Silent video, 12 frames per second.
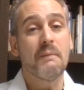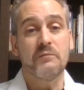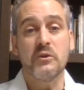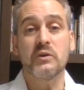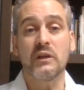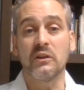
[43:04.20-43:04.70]

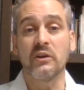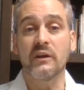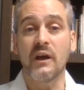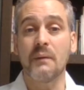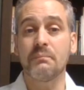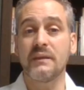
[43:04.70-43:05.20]
You can look
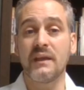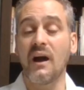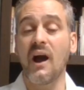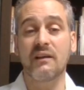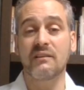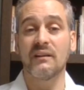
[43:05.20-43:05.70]
up the
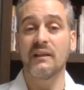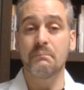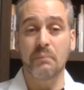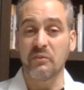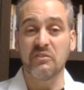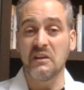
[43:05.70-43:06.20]
oxalate
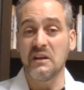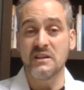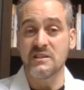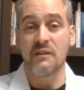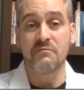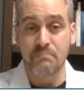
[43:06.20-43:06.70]

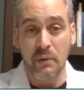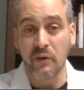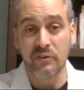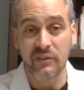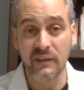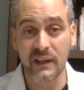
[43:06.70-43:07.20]
percentage of
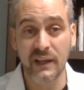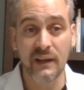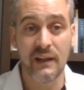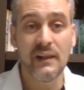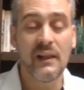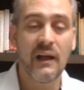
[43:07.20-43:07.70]

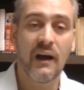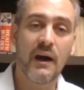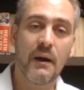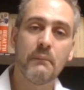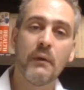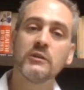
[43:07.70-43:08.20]
purslane.
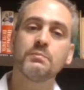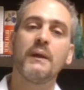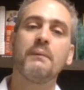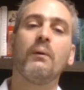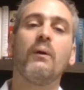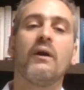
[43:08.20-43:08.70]
Most
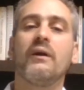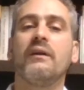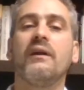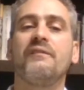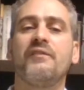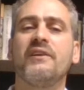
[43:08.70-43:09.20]
people are,
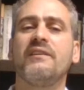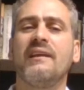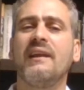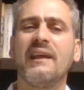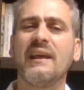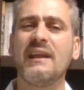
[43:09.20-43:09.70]
if he's
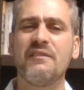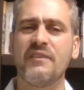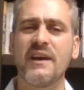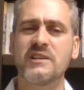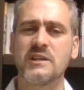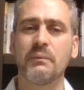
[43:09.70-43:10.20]
eating any
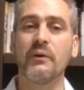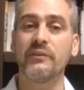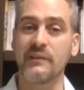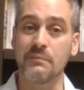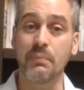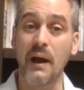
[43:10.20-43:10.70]
vegetables,
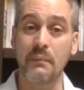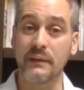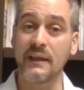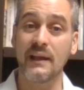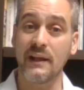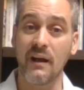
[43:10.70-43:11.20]
he's probably
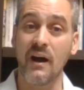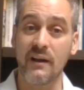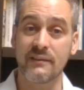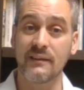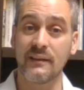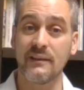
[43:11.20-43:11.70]
getting
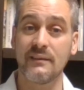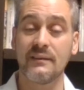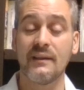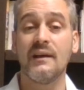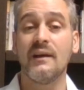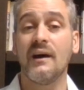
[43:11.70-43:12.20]
oxalates.
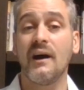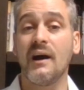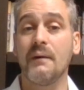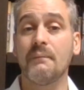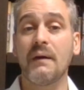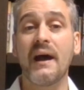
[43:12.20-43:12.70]

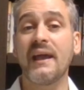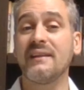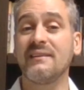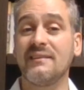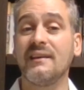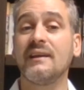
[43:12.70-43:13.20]
I
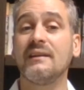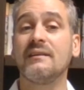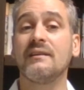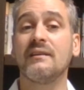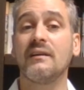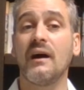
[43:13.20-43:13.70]
did,
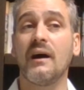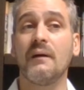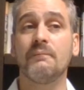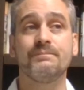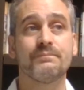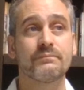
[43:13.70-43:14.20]

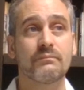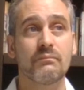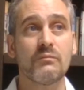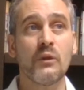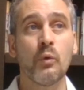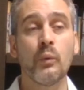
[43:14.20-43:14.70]

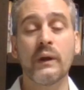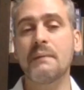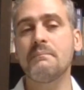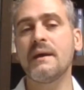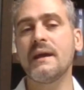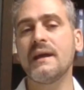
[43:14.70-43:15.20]
when I
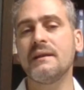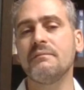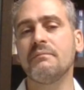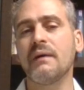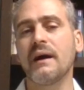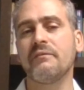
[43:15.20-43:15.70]
made
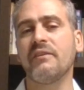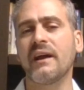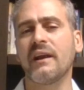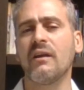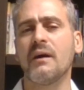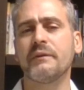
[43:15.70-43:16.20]
my
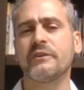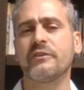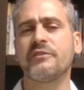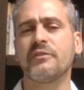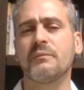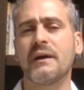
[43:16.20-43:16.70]

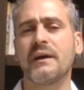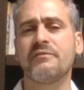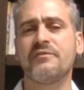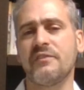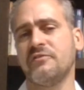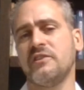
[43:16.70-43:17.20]
vitalometry for my
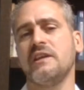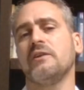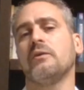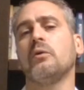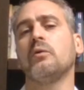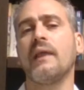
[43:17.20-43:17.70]

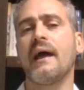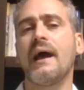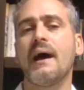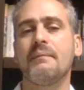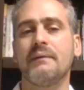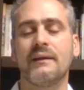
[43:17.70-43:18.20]
15-year-old
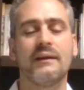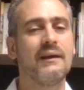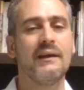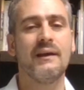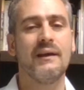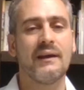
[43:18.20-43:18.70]
lab and
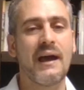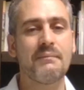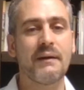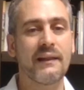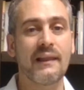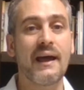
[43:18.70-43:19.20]
have
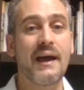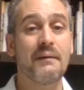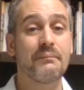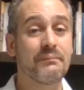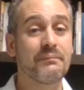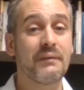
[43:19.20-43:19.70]
my
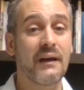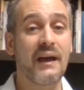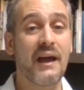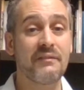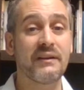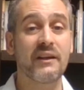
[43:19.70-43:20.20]
lab
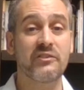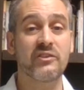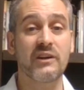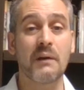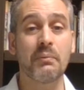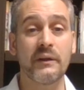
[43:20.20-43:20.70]
have an extra
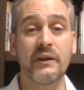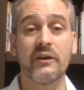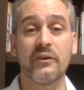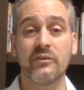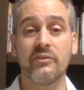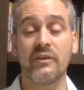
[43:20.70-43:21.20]
couple
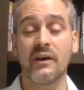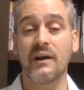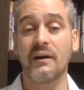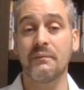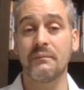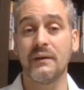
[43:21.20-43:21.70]
years,
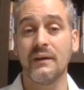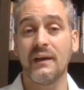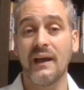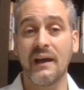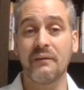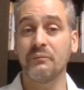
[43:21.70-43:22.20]

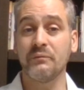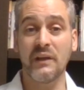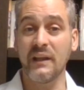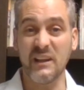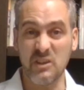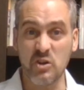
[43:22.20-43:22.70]

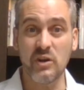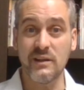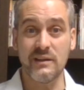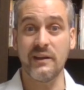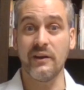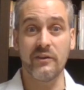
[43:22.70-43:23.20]
in good
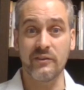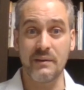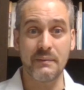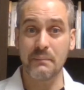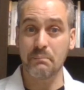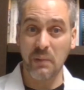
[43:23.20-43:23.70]
years, I
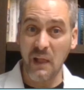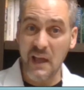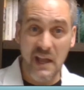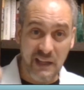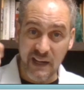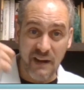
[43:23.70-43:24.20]
mean,
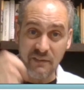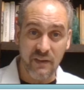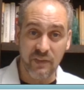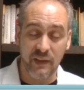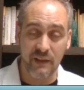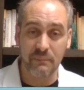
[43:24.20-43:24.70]
playing and
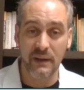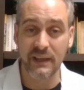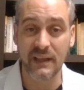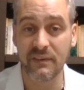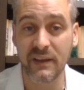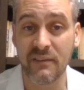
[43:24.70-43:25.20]
everything, by
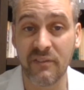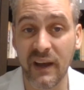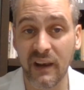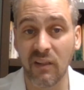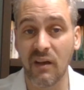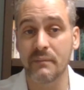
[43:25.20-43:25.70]
giving it
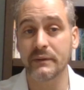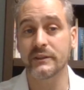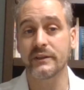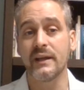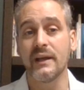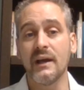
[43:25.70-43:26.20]

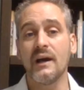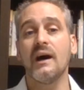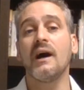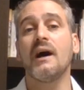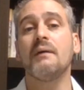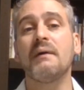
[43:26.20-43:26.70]
vitalometry,
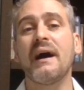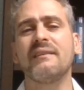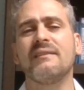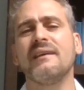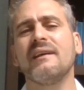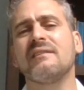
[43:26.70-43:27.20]
I
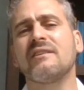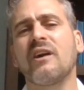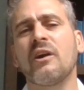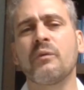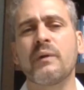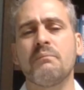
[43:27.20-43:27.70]
did
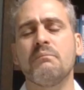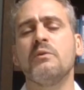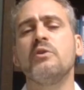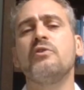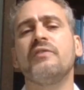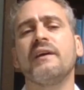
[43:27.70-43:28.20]
start
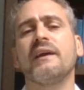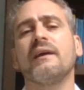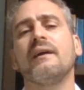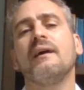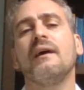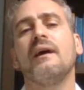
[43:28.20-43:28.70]

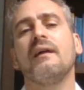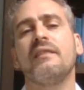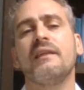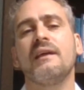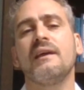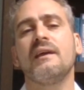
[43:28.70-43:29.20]
removing
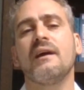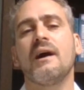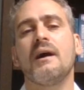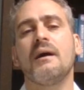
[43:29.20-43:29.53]
the